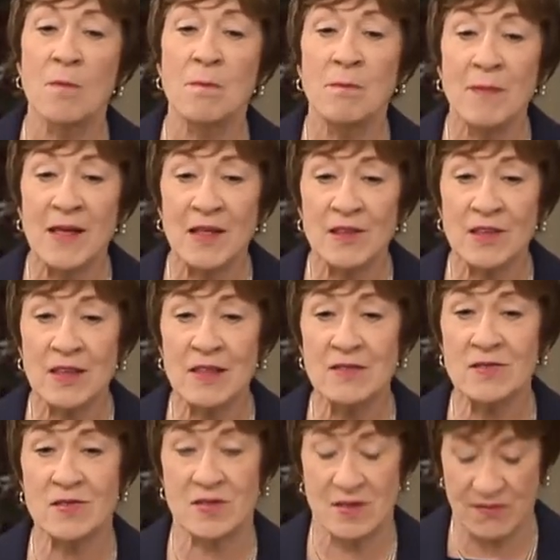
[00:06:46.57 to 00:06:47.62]

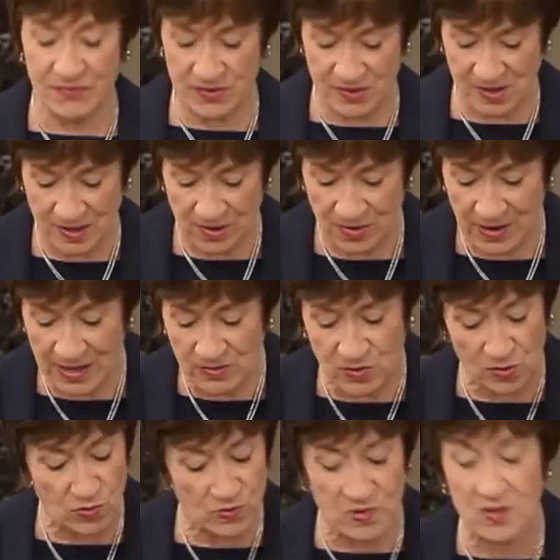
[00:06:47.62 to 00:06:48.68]
millions of
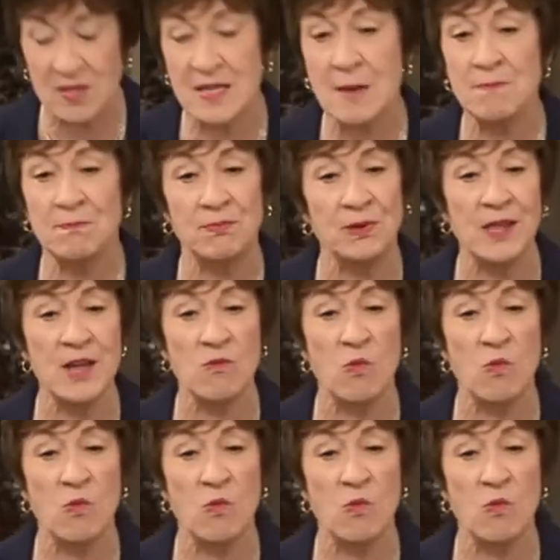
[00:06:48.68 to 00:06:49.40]
Syrians who simply